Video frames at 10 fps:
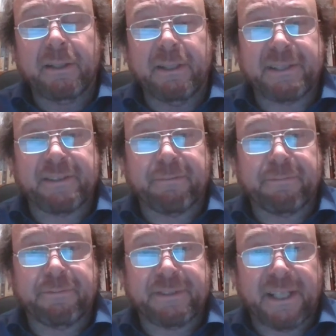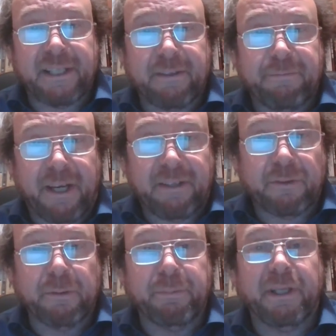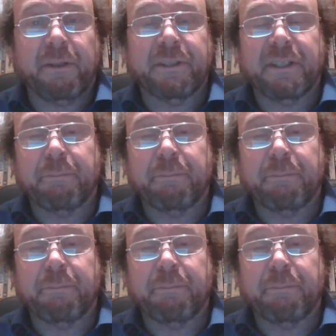Let's say a factory building,